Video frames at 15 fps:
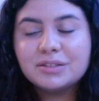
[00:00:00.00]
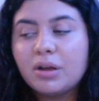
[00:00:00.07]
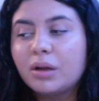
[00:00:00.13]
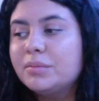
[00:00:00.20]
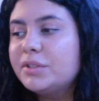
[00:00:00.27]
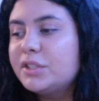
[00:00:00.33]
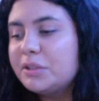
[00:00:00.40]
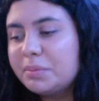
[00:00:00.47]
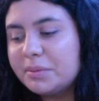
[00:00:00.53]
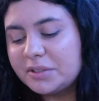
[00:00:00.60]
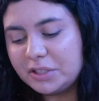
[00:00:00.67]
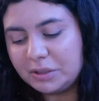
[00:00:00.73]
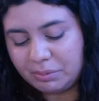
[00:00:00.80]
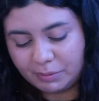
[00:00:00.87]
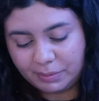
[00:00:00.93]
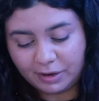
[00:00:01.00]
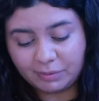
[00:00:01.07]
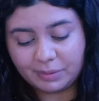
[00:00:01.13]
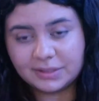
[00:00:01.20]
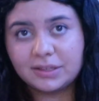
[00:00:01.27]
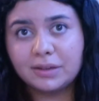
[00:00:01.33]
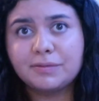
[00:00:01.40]
So I'm super, super proud
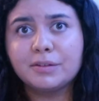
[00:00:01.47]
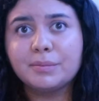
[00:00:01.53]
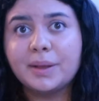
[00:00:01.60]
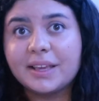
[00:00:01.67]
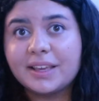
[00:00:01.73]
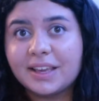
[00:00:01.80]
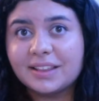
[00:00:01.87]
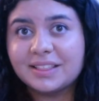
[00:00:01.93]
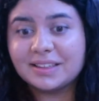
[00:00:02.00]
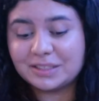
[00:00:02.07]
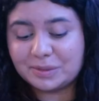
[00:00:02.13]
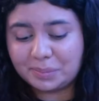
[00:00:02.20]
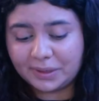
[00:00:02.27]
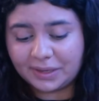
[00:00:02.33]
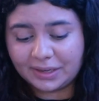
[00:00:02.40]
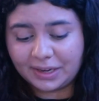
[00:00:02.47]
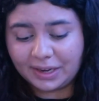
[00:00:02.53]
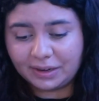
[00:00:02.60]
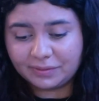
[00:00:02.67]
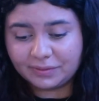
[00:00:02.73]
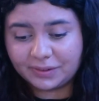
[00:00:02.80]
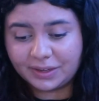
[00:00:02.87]
of myself for making this big
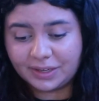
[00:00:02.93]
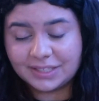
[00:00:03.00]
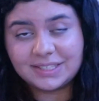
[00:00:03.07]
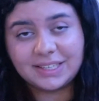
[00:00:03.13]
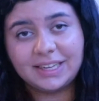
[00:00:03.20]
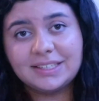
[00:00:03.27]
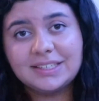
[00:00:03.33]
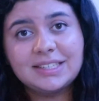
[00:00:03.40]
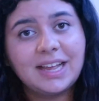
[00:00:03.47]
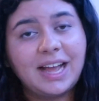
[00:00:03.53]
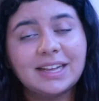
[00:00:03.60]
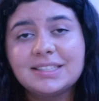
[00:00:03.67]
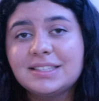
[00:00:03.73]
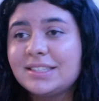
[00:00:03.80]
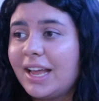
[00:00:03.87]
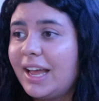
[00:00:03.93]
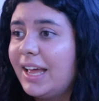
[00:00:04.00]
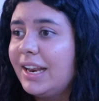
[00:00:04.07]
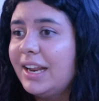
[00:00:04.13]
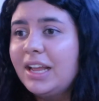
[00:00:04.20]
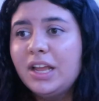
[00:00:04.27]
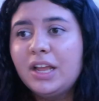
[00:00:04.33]
of a dent. I
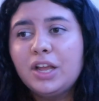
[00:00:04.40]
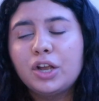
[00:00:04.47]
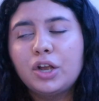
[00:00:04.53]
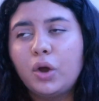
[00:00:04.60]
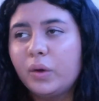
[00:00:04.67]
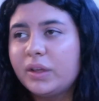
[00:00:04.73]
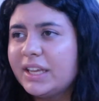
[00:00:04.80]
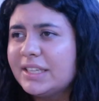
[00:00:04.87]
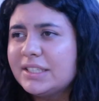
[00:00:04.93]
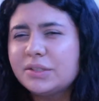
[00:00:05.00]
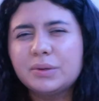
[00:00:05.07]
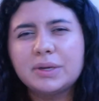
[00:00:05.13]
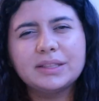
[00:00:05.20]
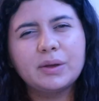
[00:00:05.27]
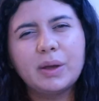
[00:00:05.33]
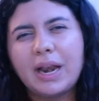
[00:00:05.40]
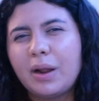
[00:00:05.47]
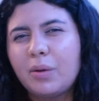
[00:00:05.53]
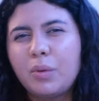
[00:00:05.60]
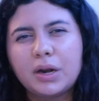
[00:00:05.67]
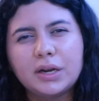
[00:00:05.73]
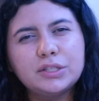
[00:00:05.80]
said going into it that
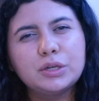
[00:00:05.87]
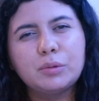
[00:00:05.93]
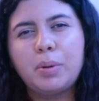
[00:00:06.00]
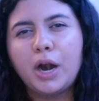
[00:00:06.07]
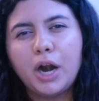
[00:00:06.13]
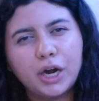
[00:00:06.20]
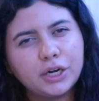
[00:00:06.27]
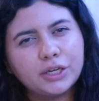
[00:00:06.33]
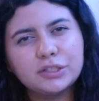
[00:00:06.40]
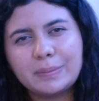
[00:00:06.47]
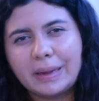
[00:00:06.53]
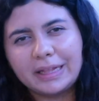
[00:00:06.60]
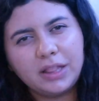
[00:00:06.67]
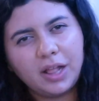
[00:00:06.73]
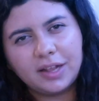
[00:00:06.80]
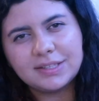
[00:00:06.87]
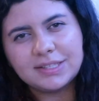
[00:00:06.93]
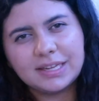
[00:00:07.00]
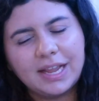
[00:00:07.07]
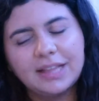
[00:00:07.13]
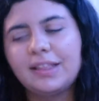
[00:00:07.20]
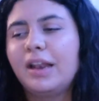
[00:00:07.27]
I wanted to purge my
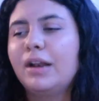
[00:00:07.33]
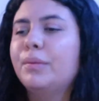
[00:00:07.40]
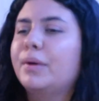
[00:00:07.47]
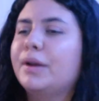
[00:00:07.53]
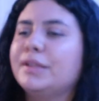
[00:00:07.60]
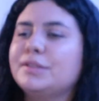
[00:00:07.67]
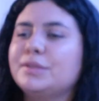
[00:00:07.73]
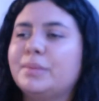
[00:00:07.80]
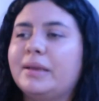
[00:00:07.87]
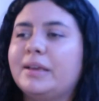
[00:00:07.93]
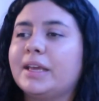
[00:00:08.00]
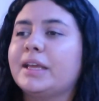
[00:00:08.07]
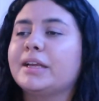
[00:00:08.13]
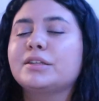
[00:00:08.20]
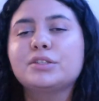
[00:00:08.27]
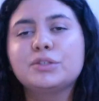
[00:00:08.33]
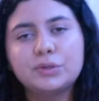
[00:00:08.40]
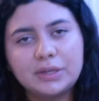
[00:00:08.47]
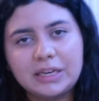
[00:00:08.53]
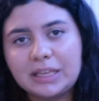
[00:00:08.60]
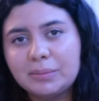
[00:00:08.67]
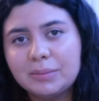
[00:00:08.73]
closet and that I wanted to make it
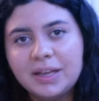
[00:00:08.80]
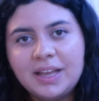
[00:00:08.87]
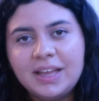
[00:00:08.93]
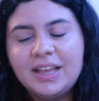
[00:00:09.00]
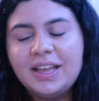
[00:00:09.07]
extreme.